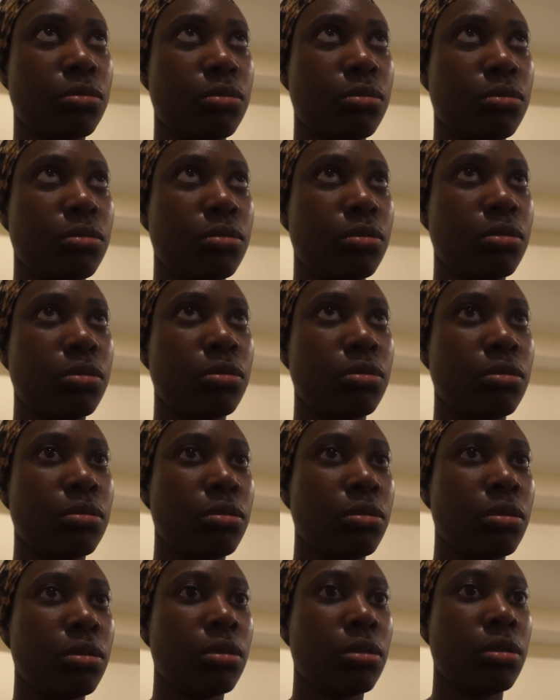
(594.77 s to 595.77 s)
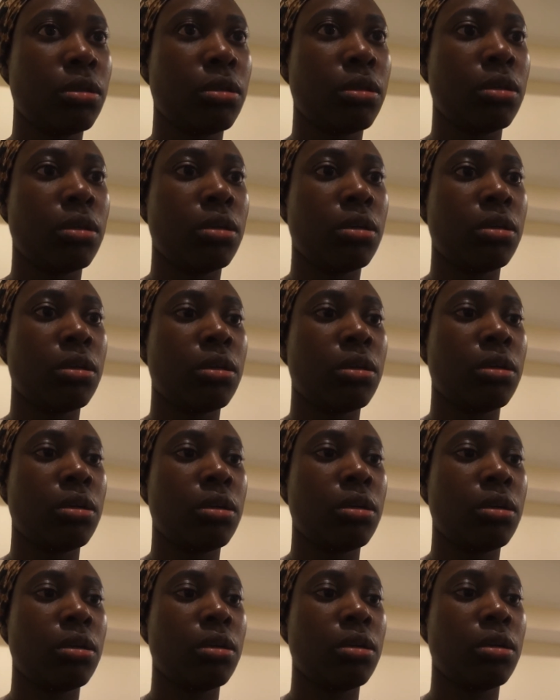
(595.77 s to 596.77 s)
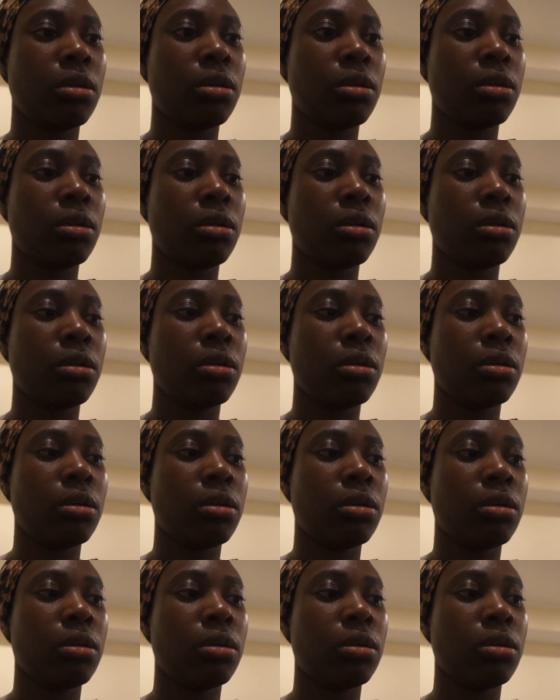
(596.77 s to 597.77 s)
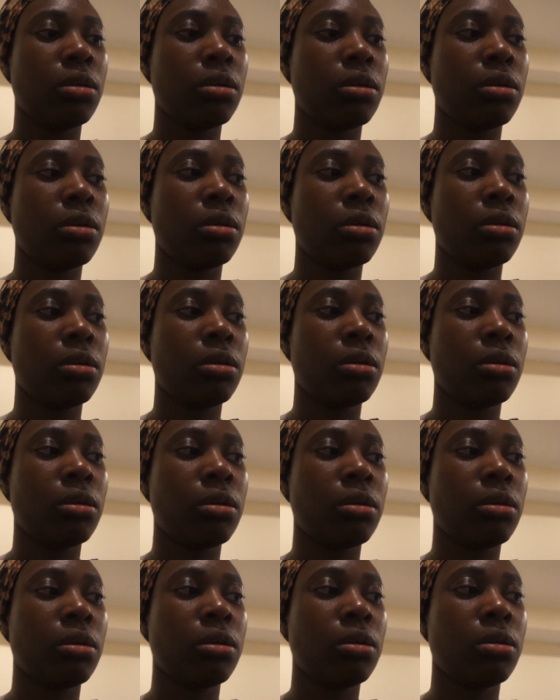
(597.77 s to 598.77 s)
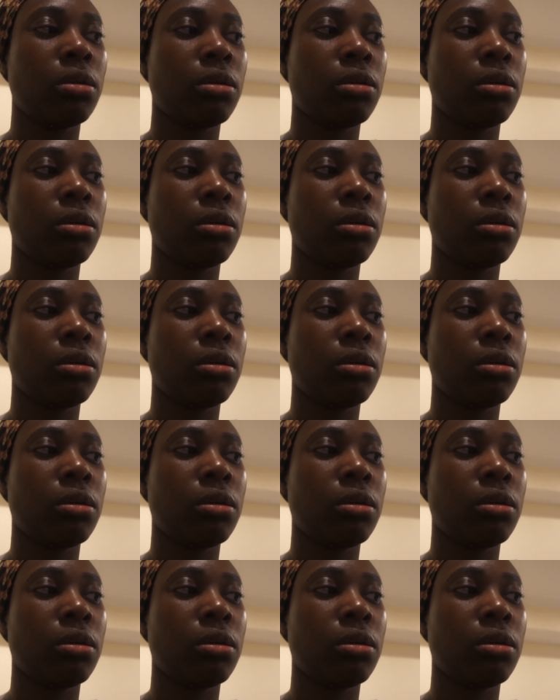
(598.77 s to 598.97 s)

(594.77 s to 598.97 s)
No one is speaking in this clip.